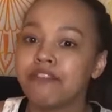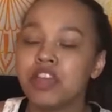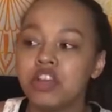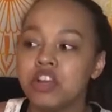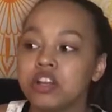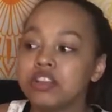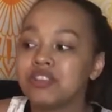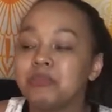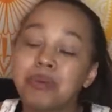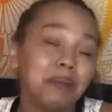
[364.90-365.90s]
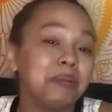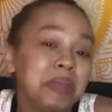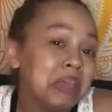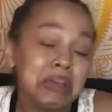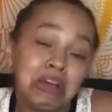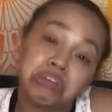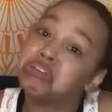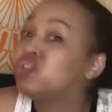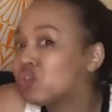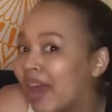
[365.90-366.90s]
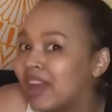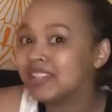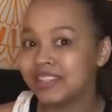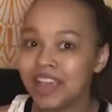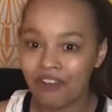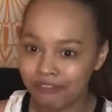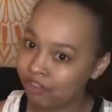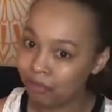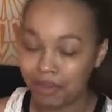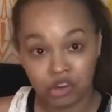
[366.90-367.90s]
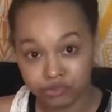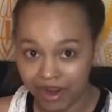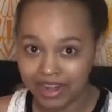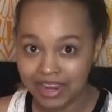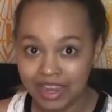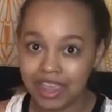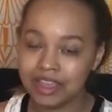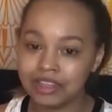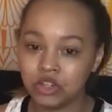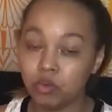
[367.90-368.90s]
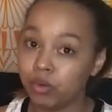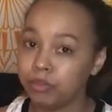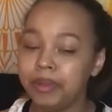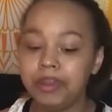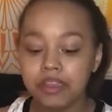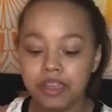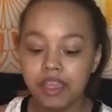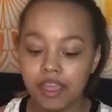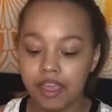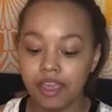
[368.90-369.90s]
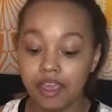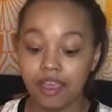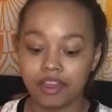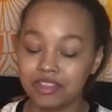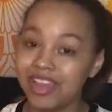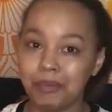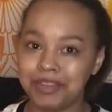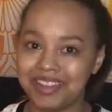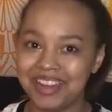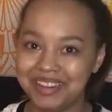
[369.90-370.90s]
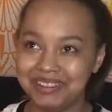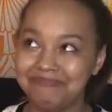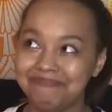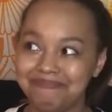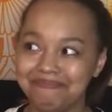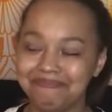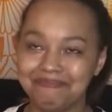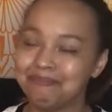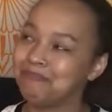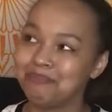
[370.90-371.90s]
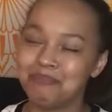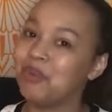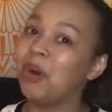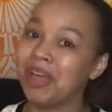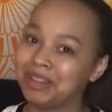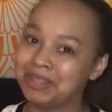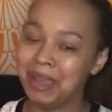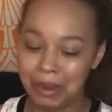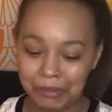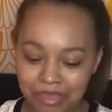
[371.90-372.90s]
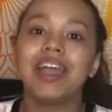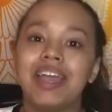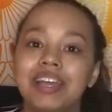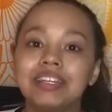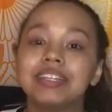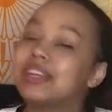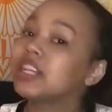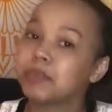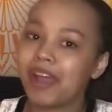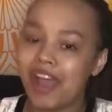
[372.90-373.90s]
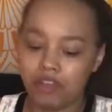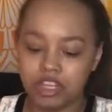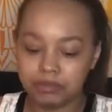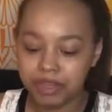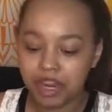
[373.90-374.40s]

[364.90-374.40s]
I figured this would probably be a good try to see how I feel about her writing and her world building. And so yeah, I'm excited. All that to say. And the next book I have is